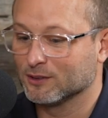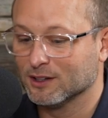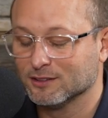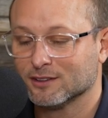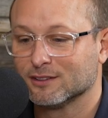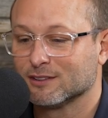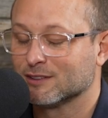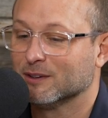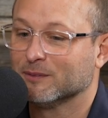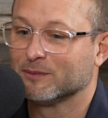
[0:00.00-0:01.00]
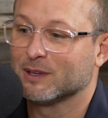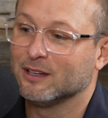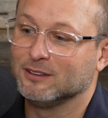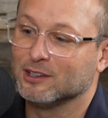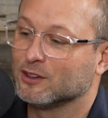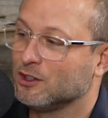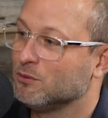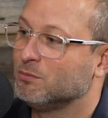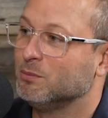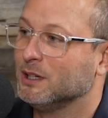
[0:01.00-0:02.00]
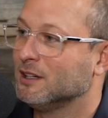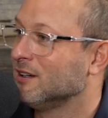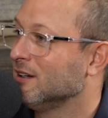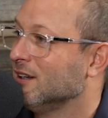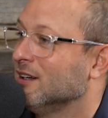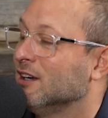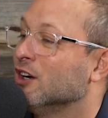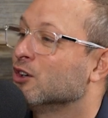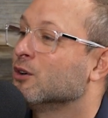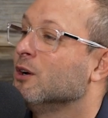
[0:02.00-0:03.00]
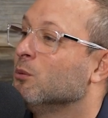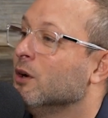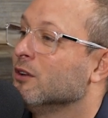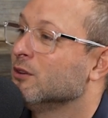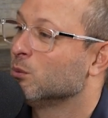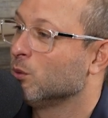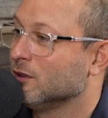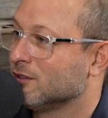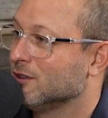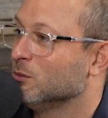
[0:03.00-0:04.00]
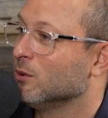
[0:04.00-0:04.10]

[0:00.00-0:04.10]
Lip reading: rises. Yeah. So, Darin, you've been a great wealth of wisdom,